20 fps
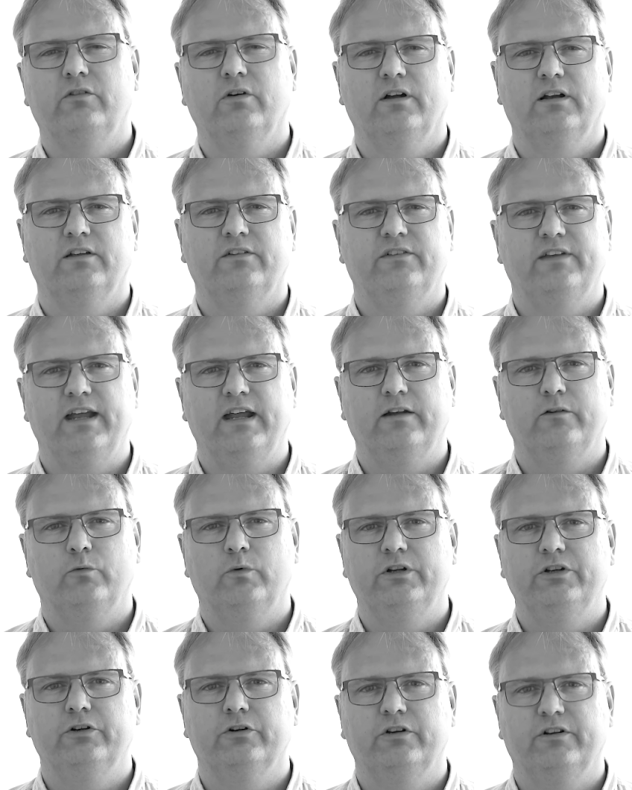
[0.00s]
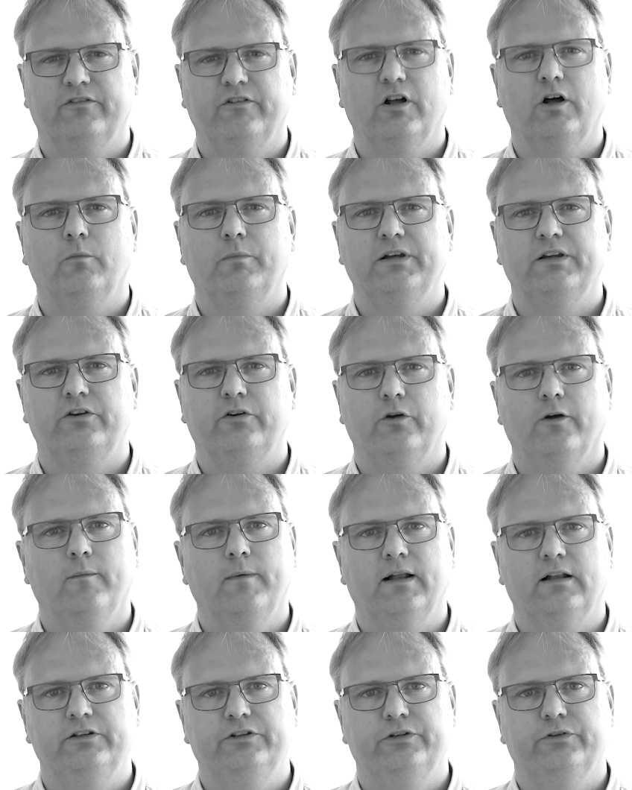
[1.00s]
to understand when you're developing
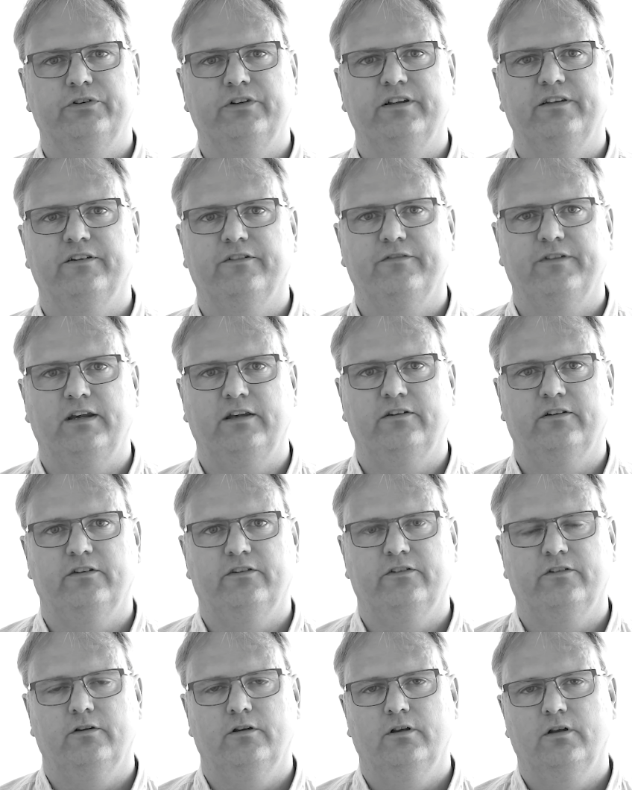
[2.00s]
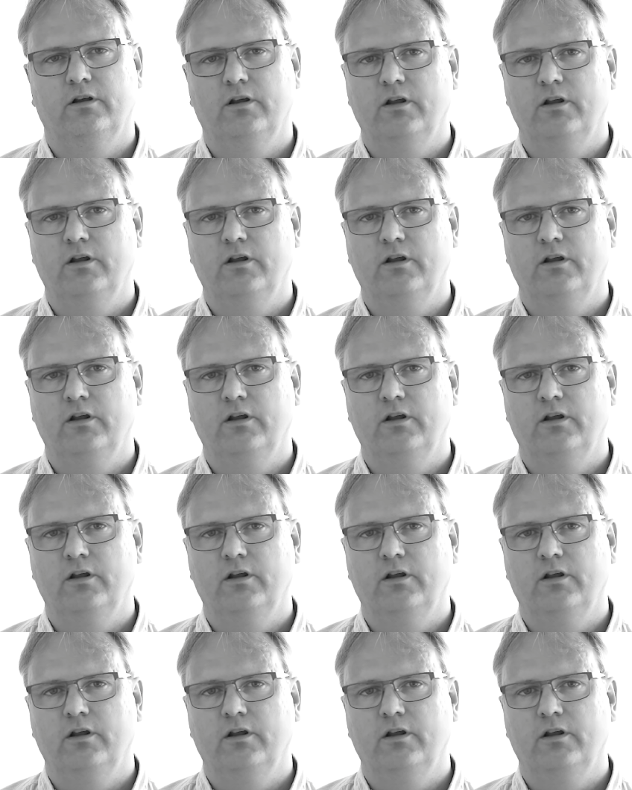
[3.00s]
QML user interfaces.